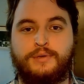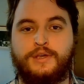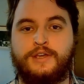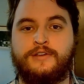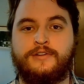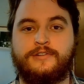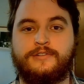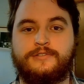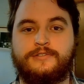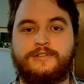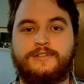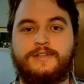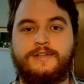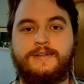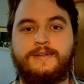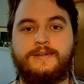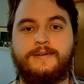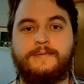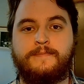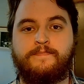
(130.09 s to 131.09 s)
peers,
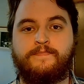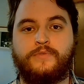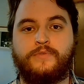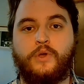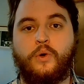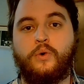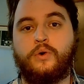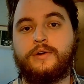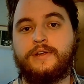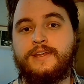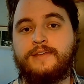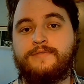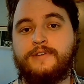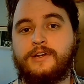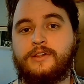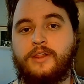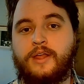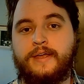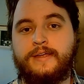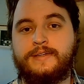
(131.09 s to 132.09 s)
or
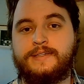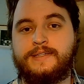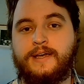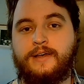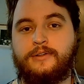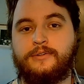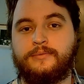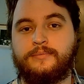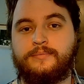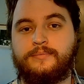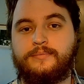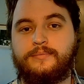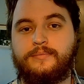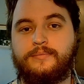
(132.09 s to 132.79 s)
even clientele.